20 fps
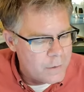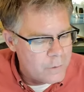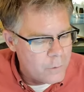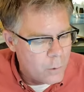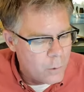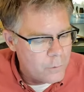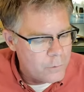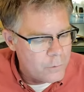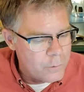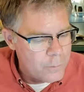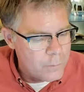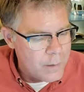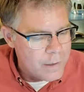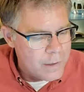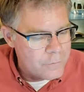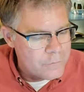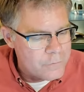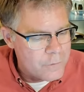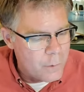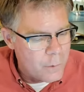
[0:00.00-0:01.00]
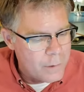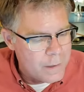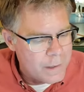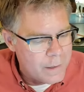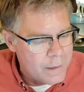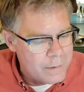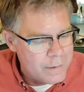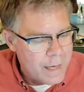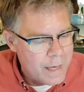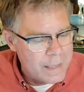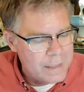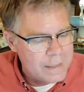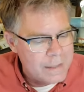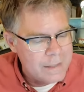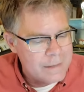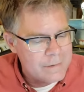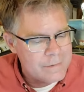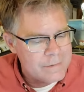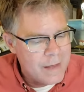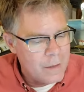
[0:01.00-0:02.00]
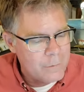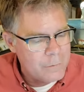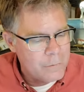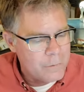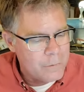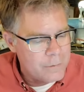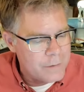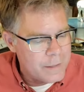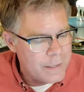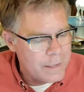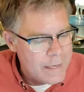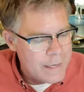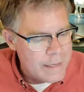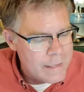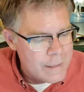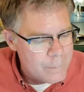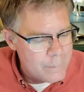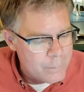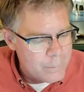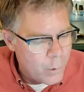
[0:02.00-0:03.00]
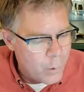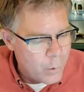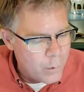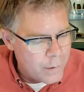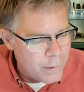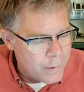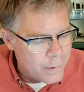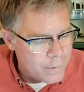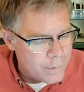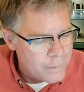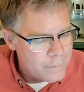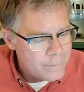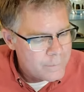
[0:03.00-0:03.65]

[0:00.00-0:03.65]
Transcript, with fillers: Northern Minnesota, 90, south of the Canadian border.